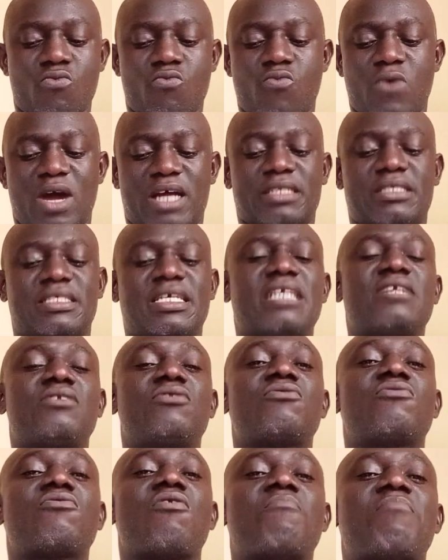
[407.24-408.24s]
1.
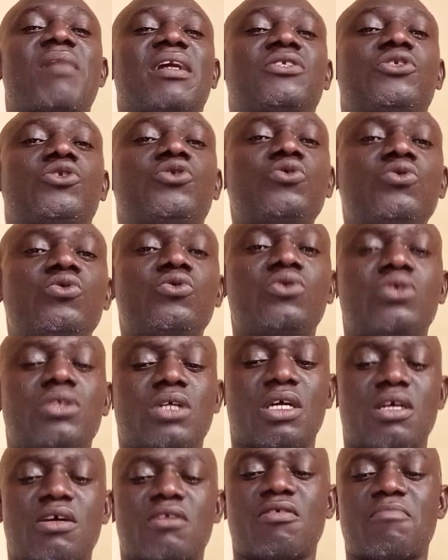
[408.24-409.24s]
Then number
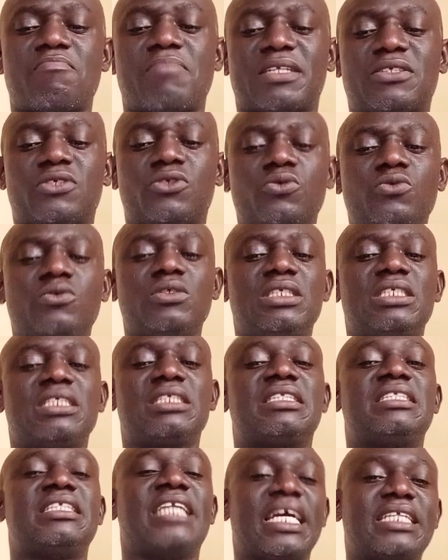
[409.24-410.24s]
two
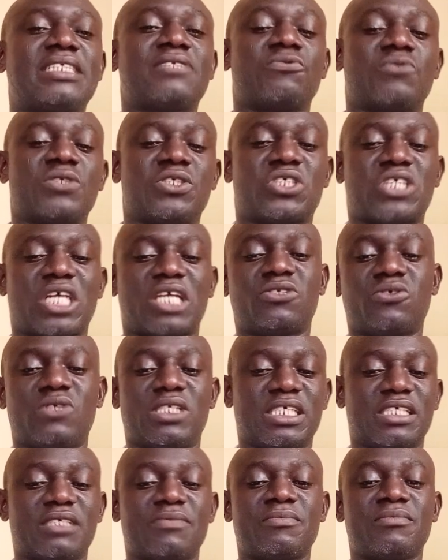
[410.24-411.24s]
is debt
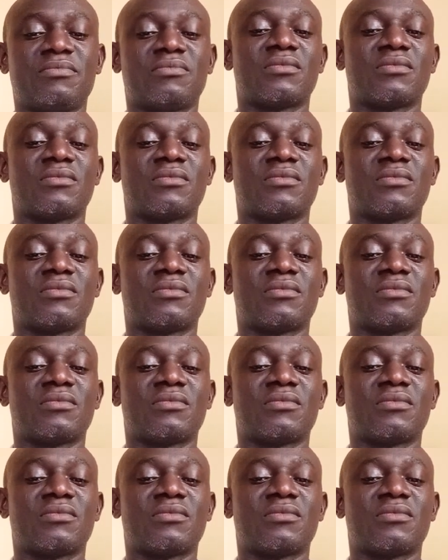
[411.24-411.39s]
rescheduling